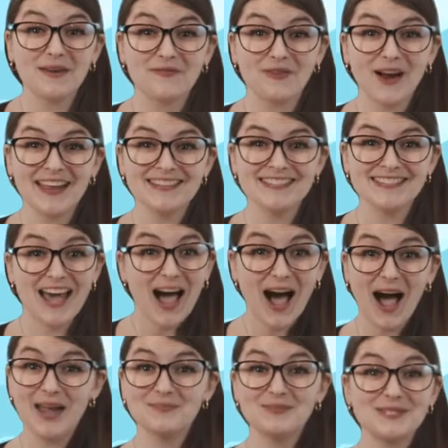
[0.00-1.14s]
friends.
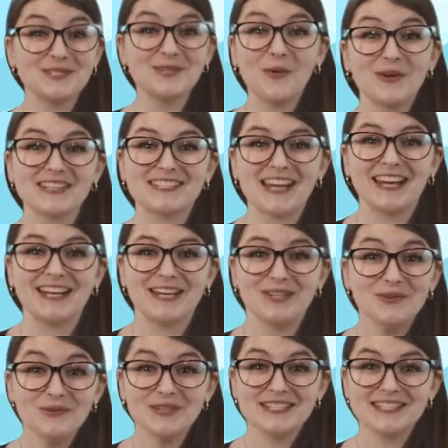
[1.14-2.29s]
I'm so excited
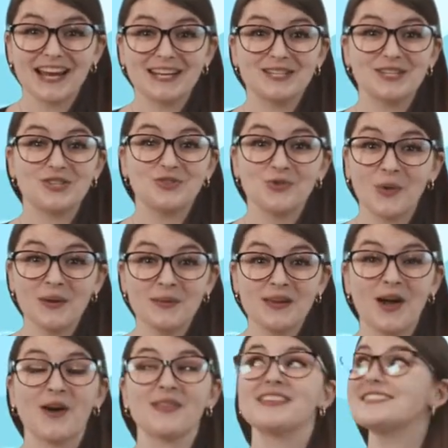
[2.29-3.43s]
you decided to join me
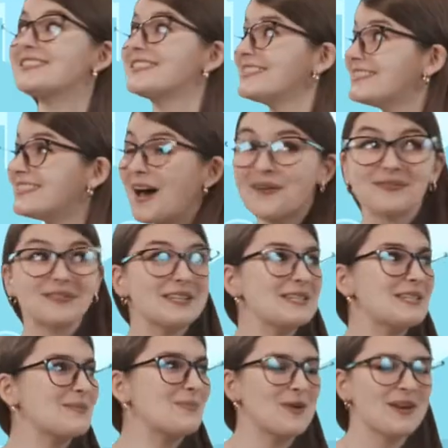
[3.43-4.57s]
on this lovely
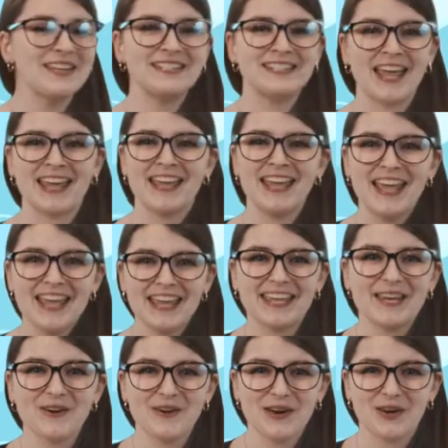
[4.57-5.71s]
spring day
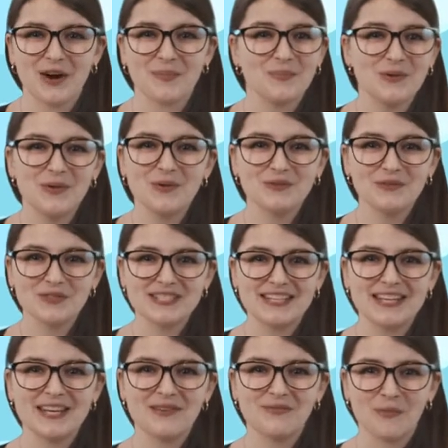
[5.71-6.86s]
here in our beautiful
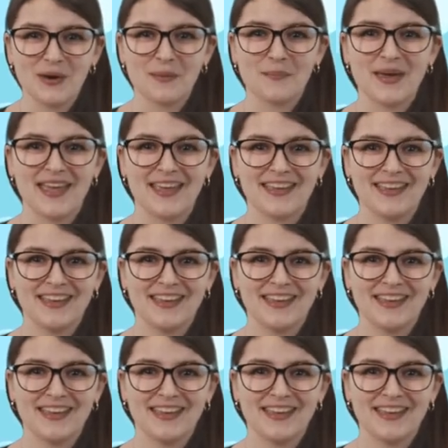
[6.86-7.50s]
city of Winnipeg.